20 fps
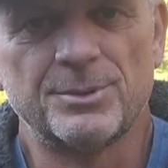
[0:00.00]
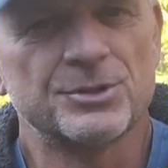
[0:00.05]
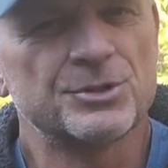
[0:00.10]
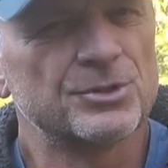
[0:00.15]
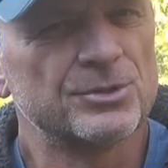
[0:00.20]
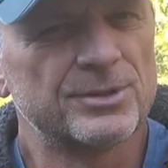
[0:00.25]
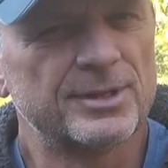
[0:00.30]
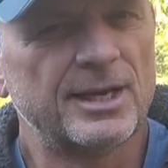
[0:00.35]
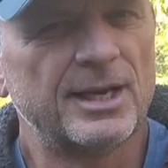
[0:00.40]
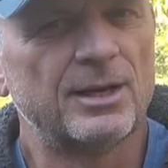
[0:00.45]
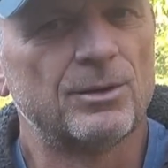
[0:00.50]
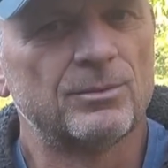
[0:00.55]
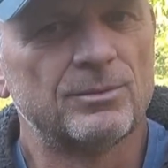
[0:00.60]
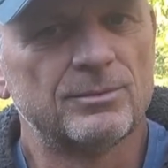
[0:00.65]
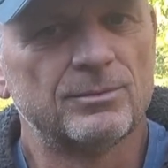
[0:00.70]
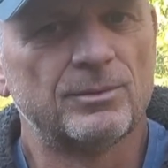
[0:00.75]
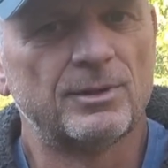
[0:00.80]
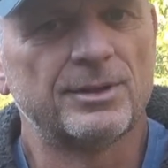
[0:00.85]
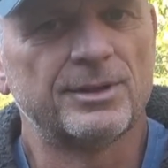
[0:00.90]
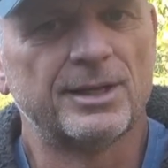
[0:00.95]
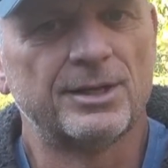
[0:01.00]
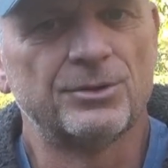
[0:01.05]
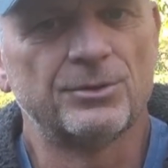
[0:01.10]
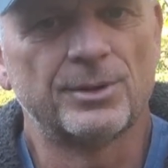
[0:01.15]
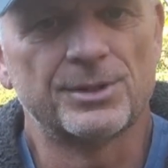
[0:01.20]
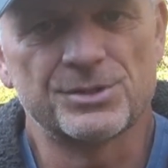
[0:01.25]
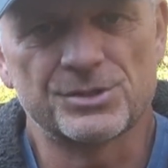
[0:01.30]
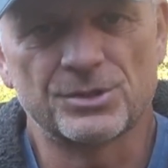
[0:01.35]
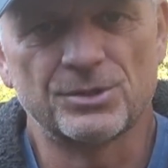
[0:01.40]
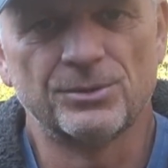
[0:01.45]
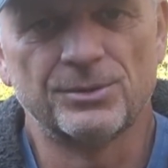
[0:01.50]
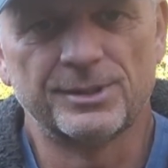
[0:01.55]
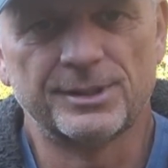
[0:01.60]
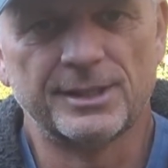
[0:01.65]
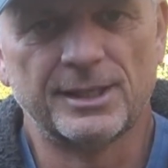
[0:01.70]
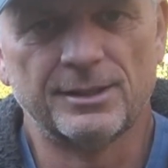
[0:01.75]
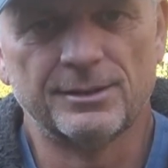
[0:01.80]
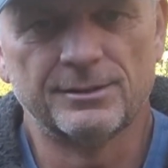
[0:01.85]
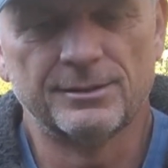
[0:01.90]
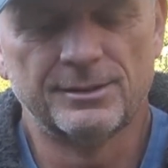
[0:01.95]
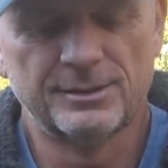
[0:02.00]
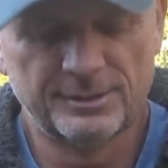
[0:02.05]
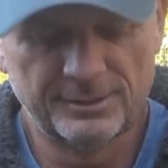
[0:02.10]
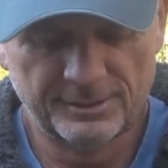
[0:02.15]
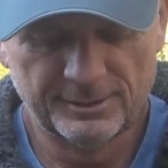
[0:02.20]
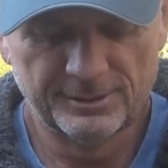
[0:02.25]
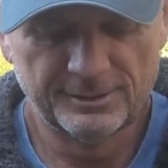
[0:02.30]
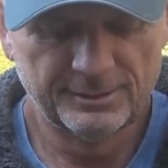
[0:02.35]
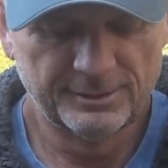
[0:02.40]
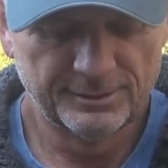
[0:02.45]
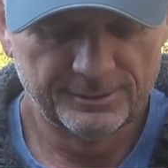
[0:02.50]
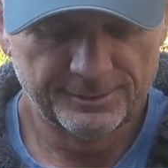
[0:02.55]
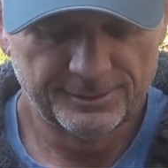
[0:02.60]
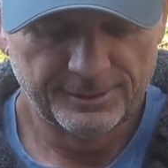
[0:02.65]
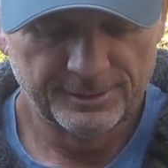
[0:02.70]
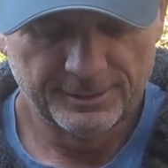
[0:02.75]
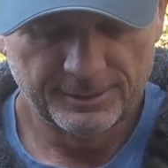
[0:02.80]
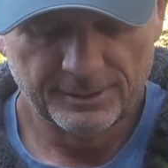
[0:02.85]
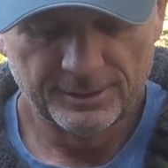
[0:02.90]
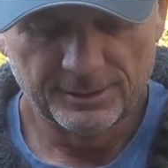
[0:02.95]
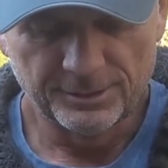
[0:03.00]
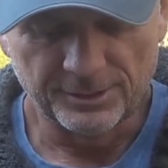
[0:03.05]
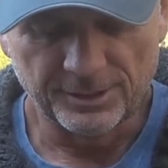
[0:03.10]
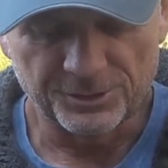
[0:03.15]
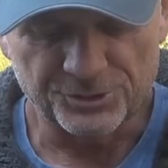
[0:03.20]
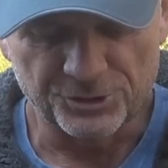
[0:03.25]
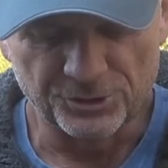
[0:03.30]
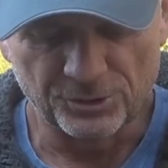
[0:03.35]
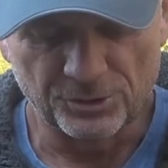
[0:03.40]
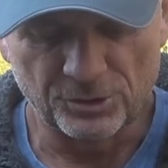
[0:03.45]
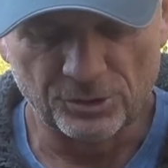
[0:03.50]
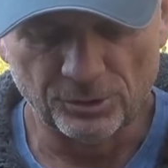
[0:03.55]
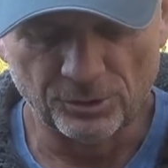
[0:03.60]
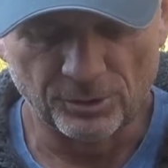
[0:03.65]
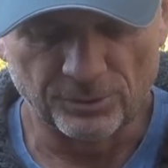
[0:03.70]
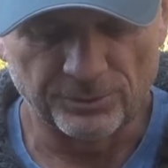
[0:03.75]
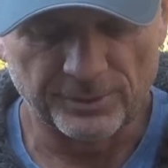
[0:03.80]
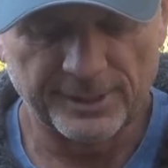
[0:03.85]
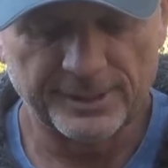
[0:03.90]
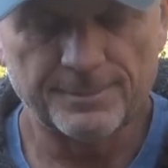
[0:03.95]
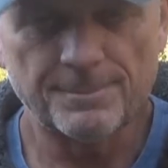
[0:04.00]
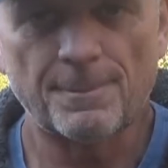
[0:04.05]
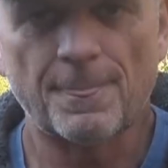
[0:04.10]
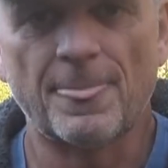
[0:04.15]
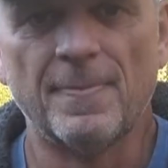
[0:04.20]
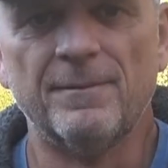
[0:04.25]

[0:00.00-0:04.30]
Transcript: Picture that while that noise is going down. Not too cool, right?